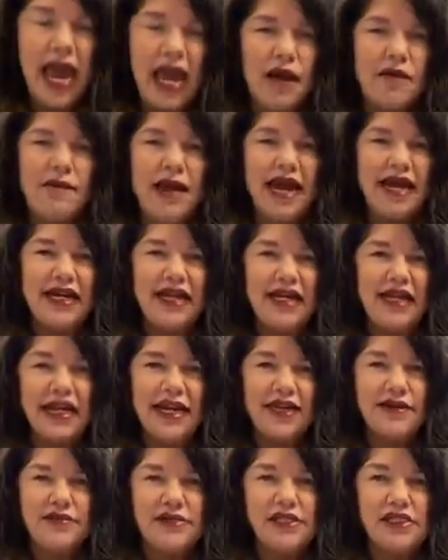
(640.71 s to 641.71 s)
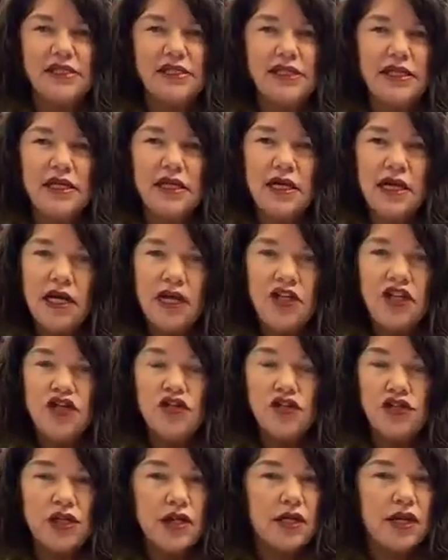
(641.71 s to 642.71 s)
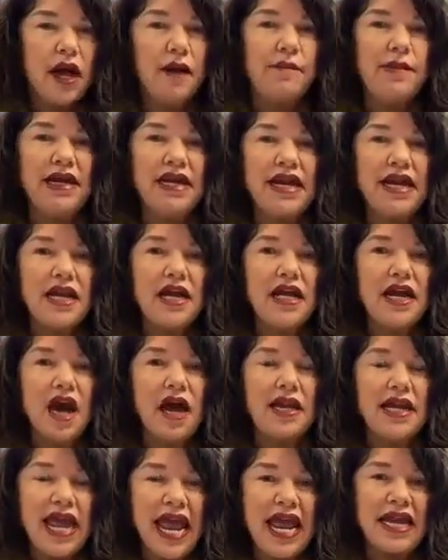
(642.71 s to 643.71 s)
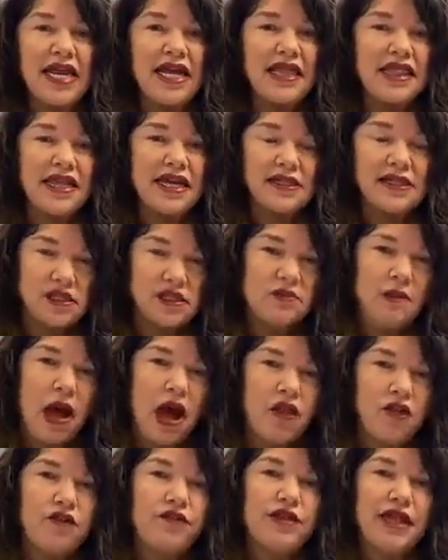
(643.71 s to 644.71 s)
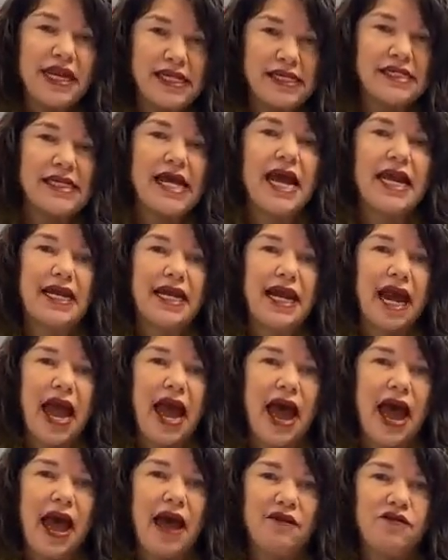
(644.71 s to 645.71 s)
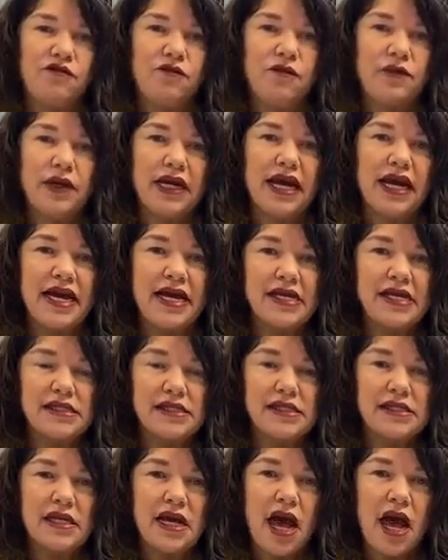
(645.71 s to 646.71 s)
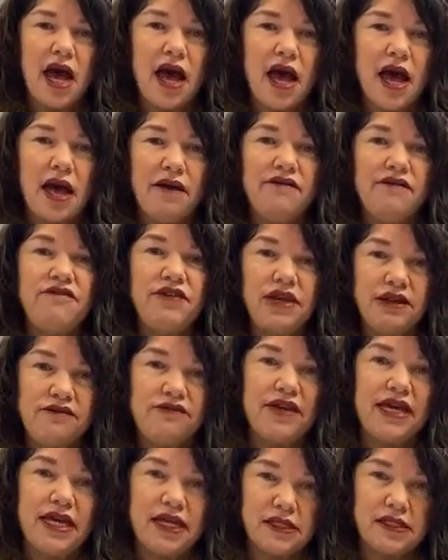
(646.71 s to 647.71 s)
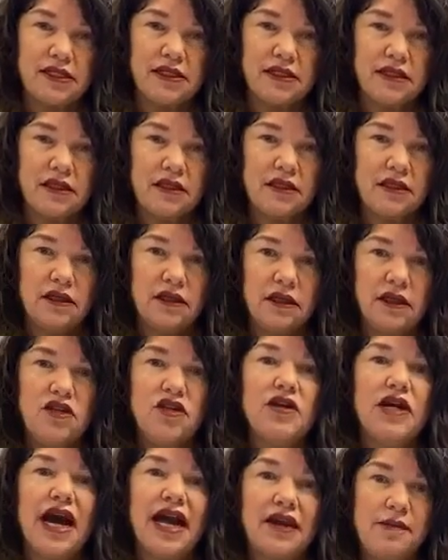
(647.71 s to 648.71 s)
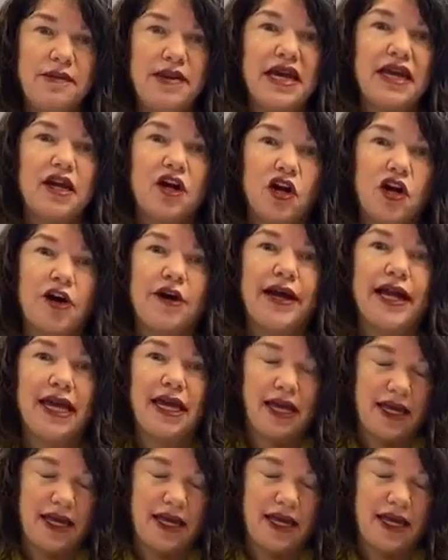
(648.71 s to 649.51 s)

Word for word: handmade gifts, you should not be knitting on anything smaller than a 10 and a half because uh, Veet Veet, you got to be in a hurry.